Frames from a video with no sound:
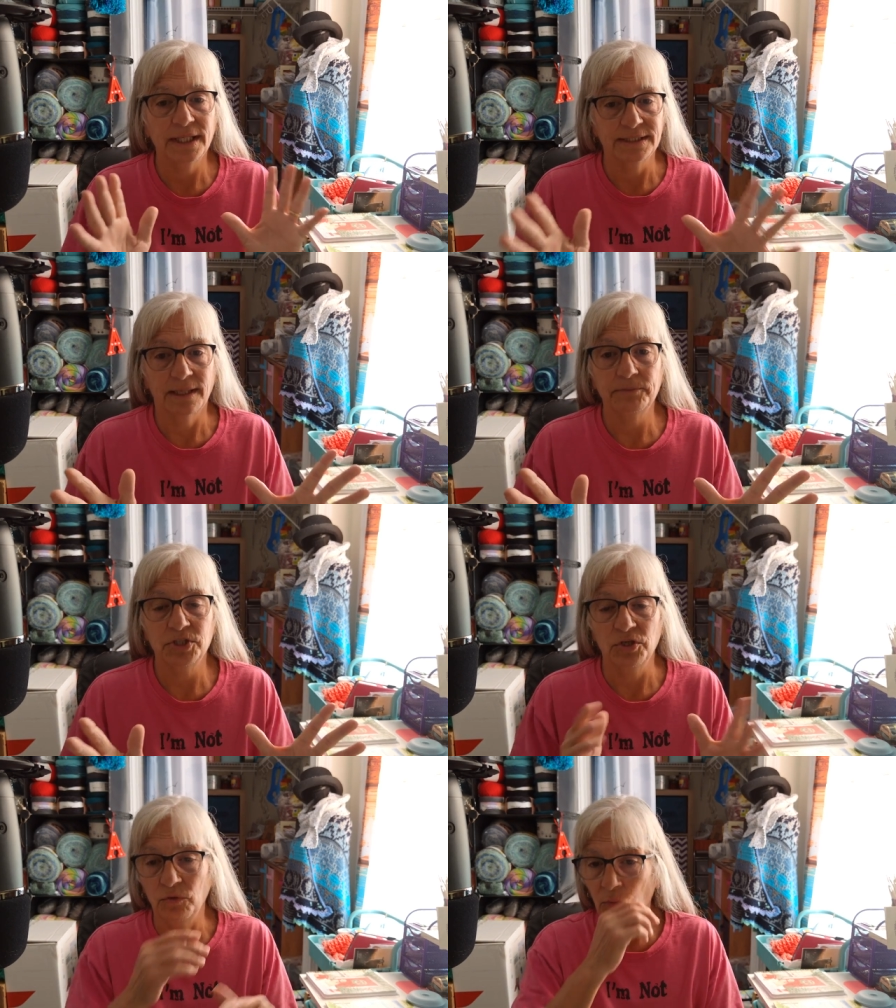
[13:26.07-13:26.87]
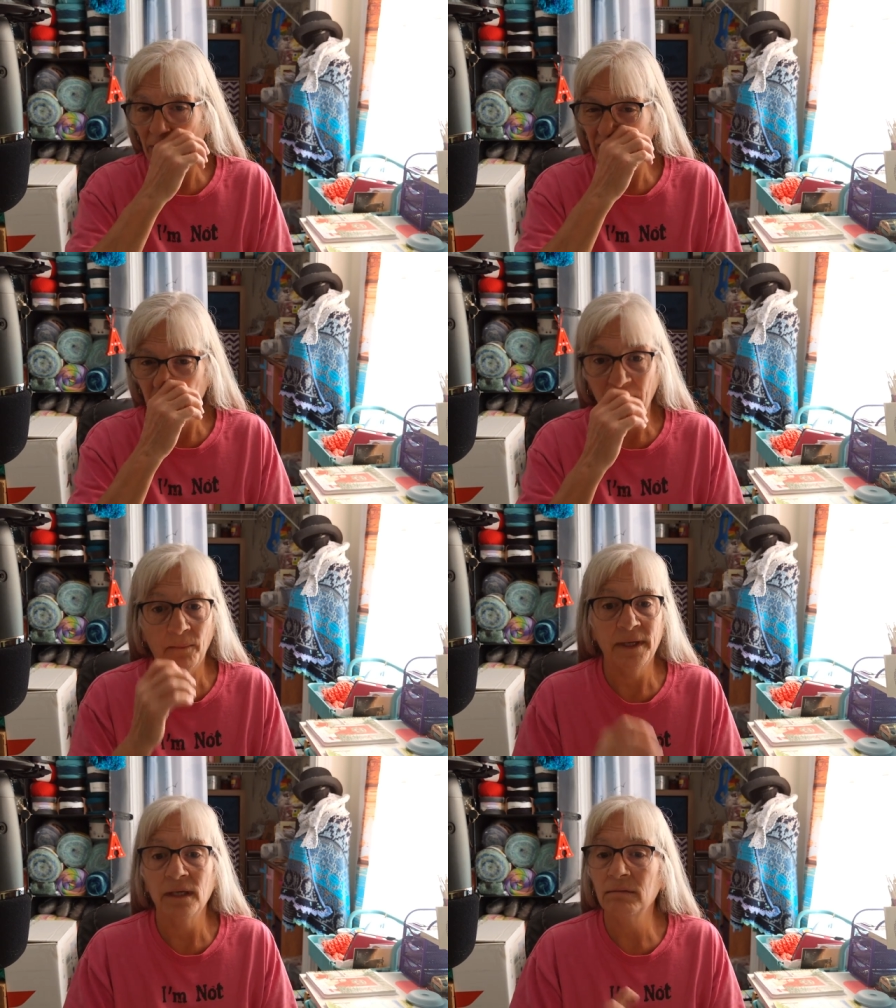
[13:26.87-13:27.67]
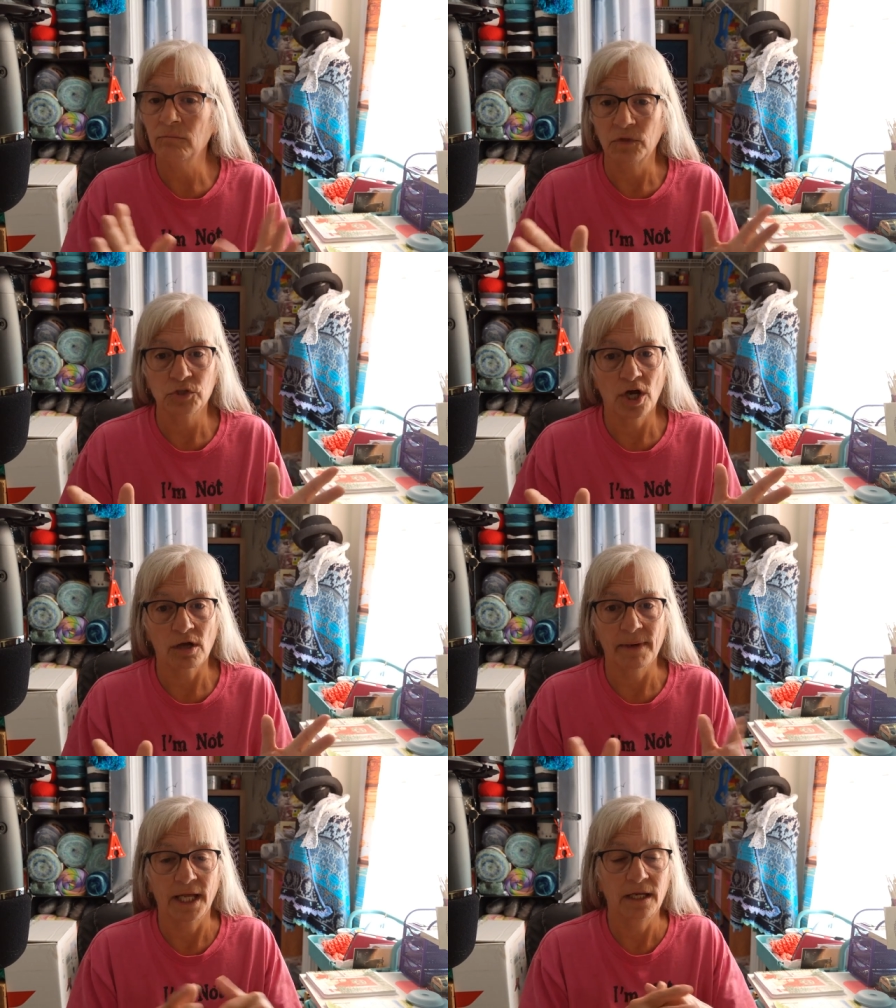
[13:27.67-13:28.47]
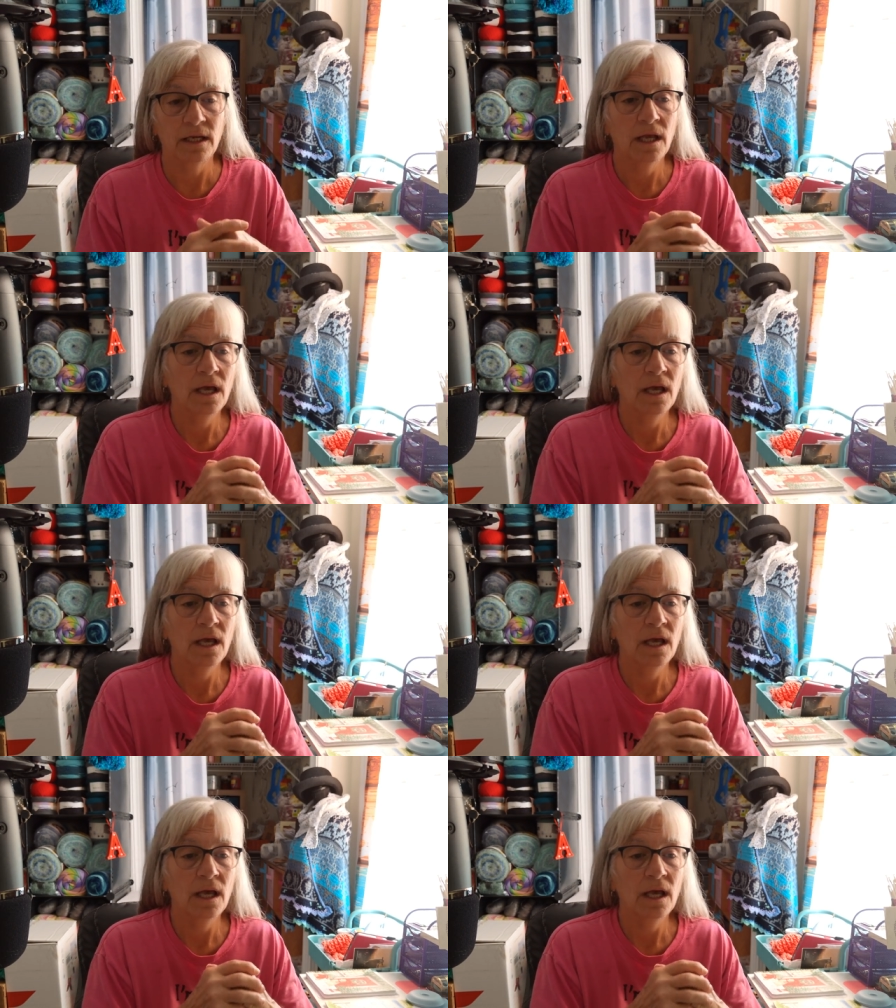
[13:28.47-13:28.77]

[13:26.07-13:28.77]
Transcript: it's up to you. Email me. We'll talk about it.